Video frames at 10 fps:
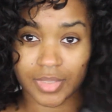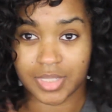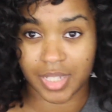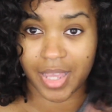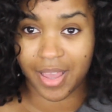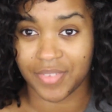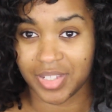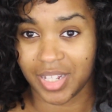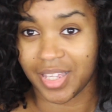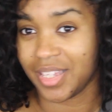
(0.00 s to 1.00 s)
to have
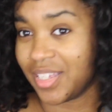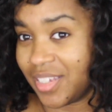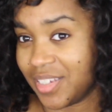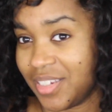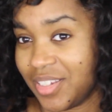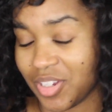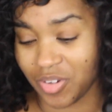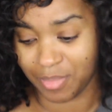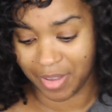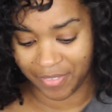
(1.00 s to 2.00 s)
it like, you know,
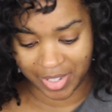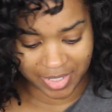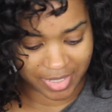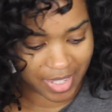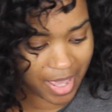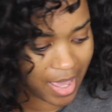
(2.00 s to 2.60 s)
in my face.